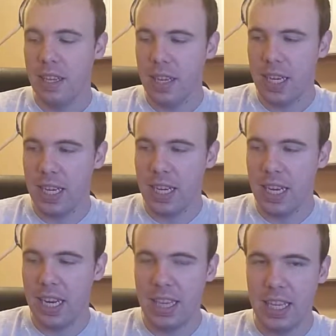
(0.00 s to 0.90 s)
Uh,
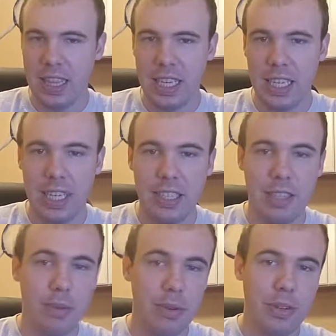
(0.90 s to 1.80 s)
and I think that it is
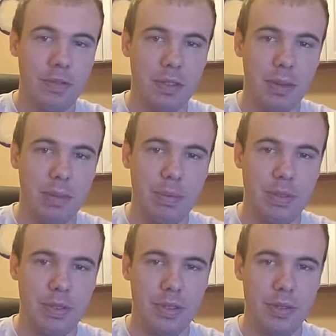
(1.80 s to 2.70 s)
important for people
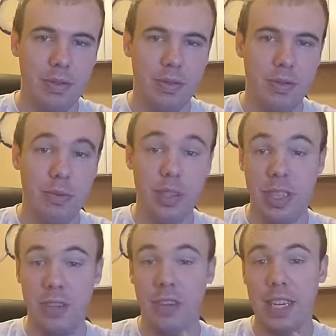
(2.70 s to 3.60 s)
to, once
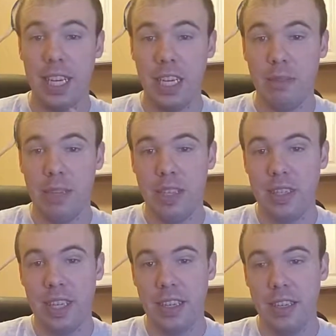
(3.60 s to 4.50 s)
they find out about this
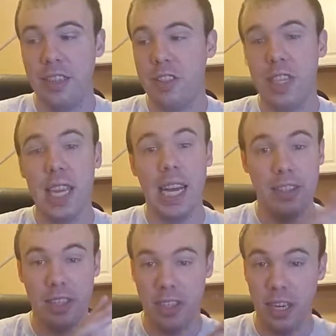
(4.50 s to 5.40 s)
technology,
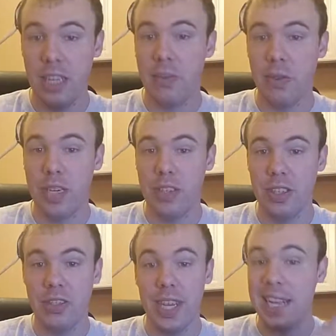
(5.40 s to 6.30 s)
ask a ton of
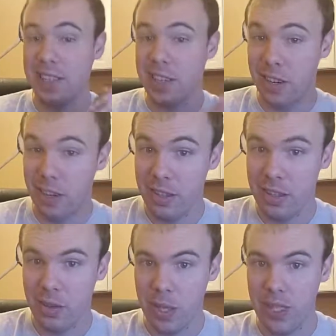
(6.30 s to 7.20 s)
questions, ask all
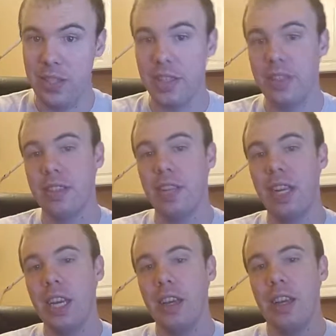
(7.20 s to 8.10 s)
the questions,
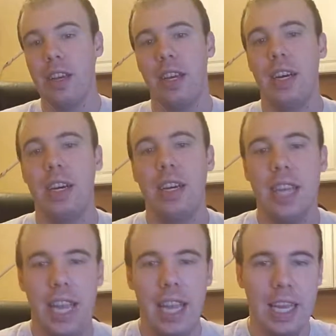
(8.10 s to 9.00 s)
uh,
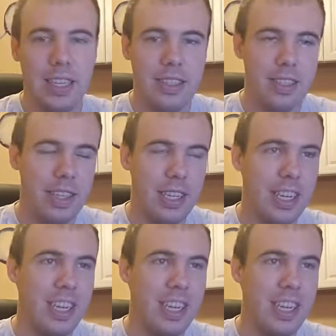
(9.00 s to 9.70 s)
and uh,